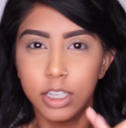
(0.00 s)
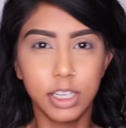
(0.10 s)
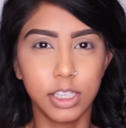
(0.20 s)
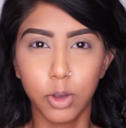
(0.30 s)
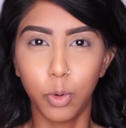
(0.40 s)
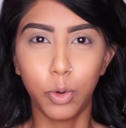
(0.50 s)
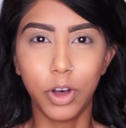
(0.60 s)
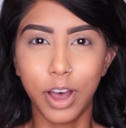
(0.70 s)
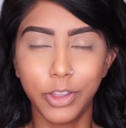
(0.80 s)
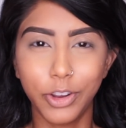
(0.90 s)
does a
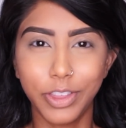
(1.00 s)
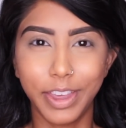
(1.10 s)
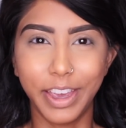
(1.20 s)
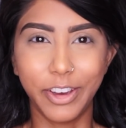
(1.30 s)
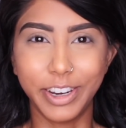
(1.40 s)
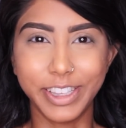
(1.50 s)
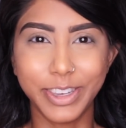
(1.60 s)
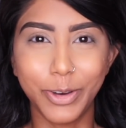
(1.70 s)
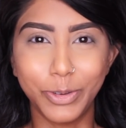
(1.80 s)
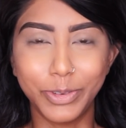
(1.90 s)
whole other thing on its
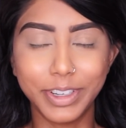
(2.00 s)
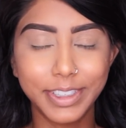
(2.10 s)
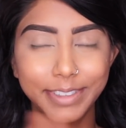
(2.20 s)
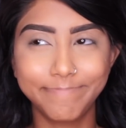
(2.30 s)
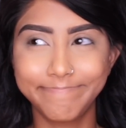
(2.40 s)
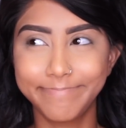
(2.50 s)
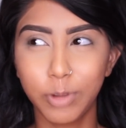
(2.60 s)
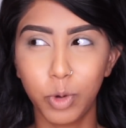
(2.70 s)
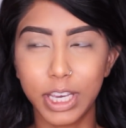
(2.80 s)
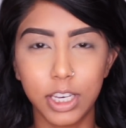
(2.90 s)
own.
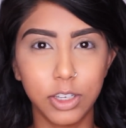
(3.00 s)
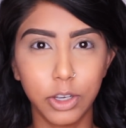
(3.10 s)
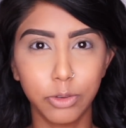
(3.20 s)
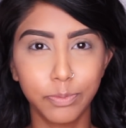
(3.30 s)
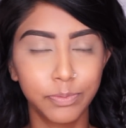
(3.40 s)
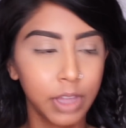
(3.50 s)
What can you do?